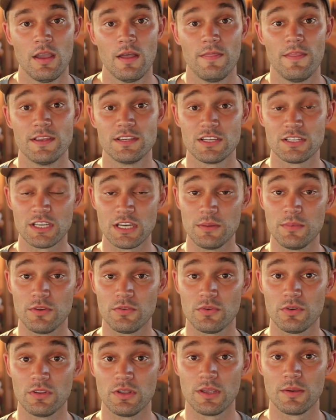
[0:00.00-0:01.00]
This is gonna be
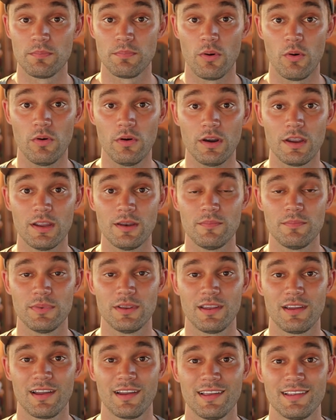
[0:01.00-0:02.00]
really important
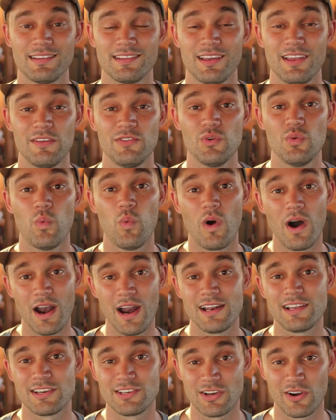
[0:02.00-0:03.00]
because if you want
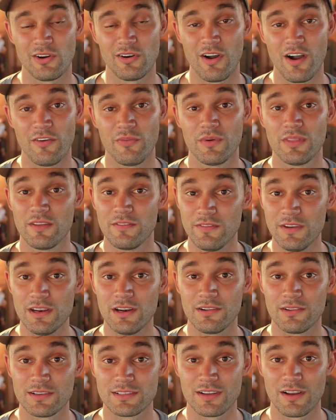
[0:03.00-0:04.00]
it to turn off when the
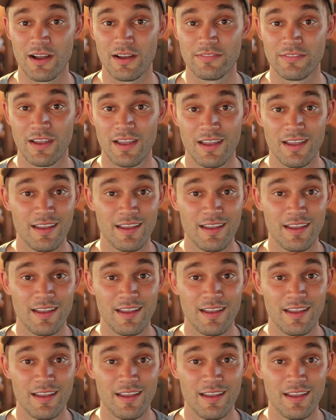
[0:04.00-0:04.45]
vehicle is off,